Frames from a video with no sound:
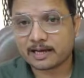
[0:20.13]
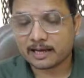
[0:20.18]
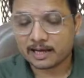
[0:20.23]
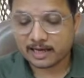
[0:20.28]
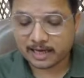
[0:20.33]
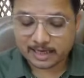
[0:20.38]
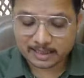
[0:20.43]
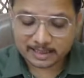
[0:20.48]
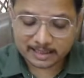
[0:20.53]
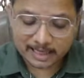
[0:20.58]

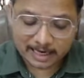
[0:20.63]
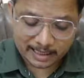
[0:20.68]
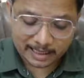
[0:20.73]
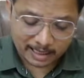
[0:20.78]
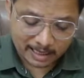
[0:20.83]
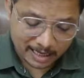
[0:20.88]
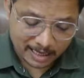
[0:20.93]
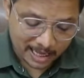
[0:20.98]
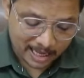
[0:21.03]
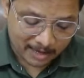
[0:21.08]
In that,
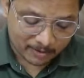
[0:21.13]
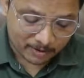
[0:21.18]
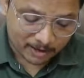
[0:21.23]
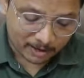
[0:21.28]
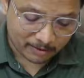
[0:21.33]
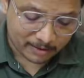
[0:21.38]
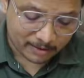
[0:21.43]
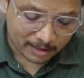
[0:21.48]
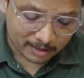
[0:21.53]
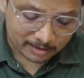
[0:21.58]
I have
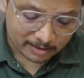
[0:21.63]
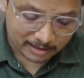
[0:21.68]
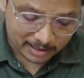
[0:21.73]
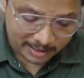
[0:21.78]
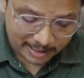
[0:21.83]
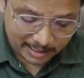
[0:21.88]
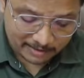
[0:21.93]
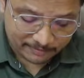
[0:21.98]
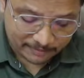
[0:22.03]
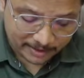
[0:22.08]
covered three
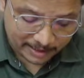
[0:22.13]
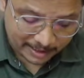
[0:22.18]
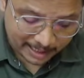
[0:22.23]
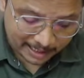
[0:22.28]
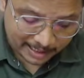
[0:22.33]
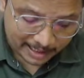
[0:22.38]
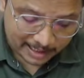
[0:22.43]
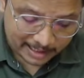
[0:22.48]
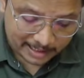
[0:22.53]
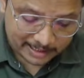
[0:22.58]
different
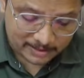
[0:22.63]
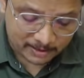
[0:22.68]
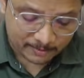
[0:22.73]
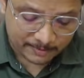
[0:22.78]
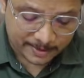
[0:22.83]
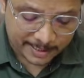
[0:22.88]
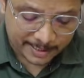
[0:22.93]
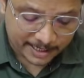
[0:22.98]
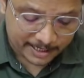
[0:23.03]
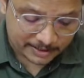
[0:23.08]
categories of
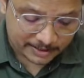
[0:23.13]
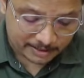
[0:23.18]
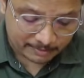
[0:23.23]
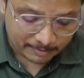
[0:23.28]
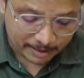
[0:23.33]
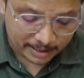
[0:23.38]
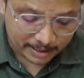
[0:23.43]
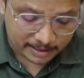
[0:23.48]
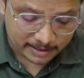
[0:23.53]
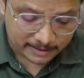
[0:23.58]
radiation
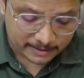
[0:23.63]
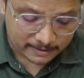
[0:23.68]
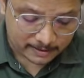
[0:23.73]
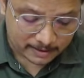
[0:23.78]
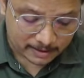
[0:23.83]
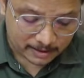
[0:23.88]
patterns.